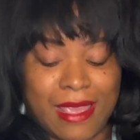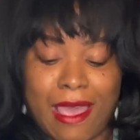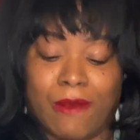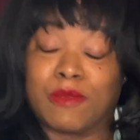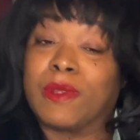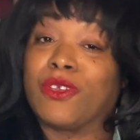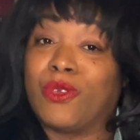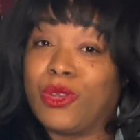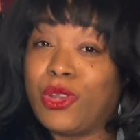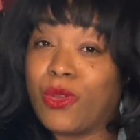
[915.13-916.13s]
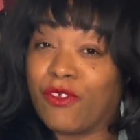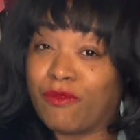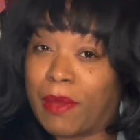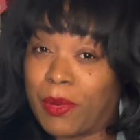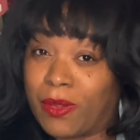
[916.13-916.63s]
I was supposed to go to New York for
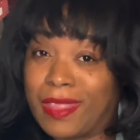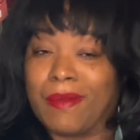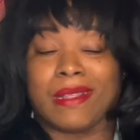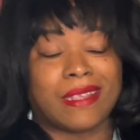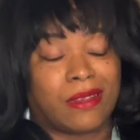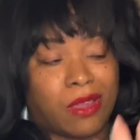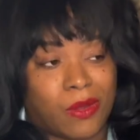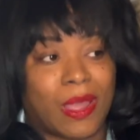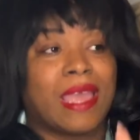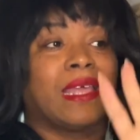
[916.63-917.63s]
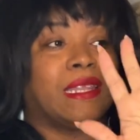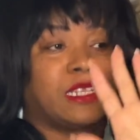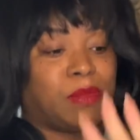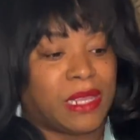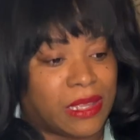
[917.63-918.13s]
my birthday, but I was like, no, let's
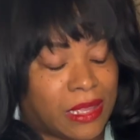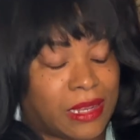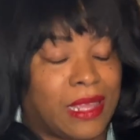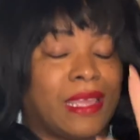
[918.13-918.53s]
be good.